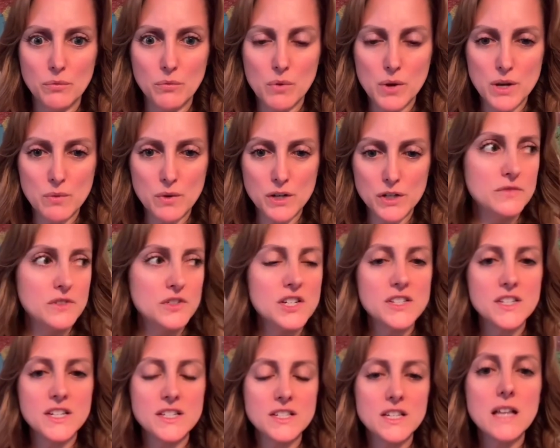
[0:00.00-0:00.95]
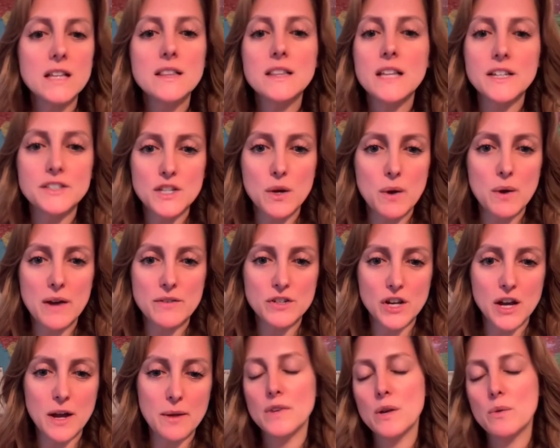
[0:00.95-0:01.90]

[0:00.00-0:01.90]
What do you want to do? She says, let's go have a shot.